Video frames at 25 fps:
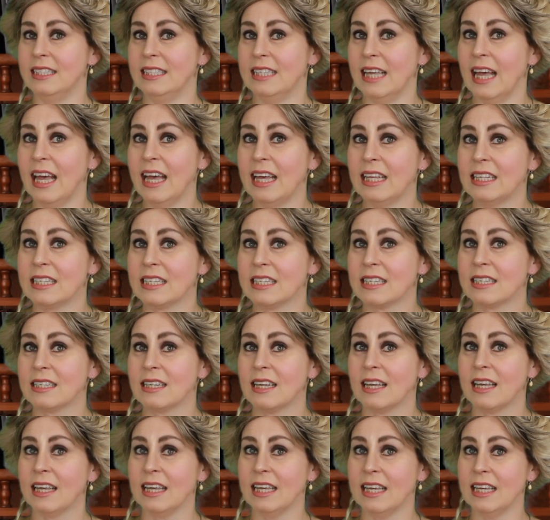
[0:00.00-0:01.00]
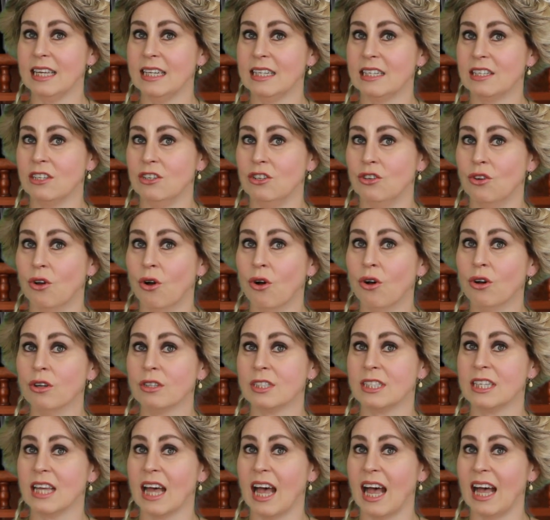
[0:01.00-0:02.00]
Death is
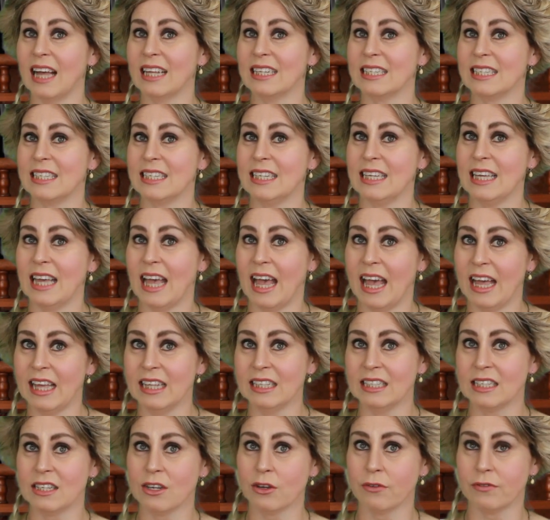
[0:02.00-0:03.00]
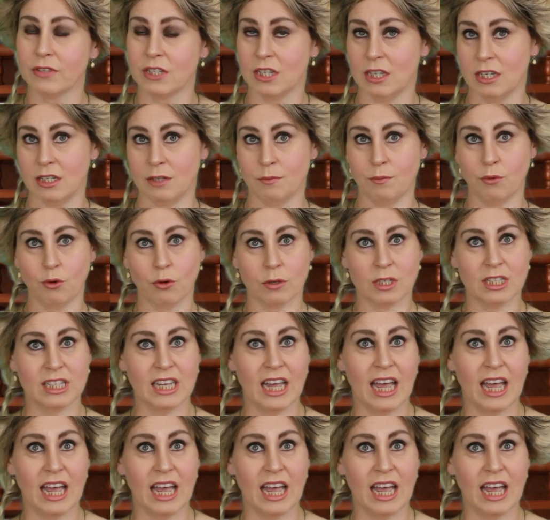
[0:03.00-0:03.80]
not at the end of this book.